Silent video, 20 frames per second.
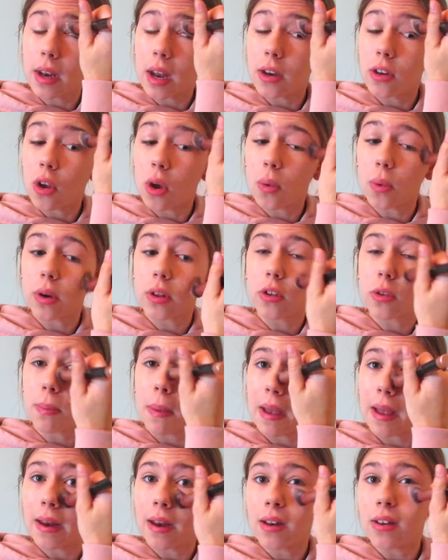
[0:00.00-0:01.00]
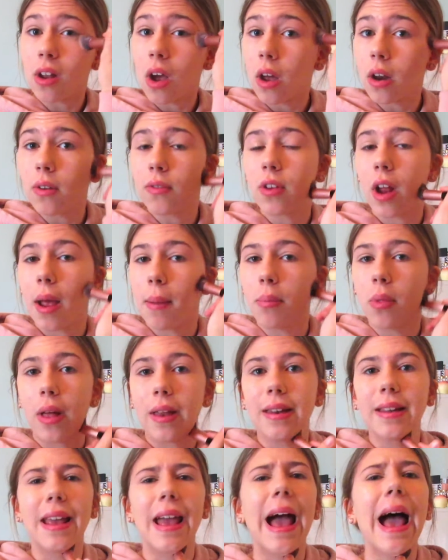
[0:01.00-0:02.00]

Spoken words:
I don't want to spend a ton of time blending it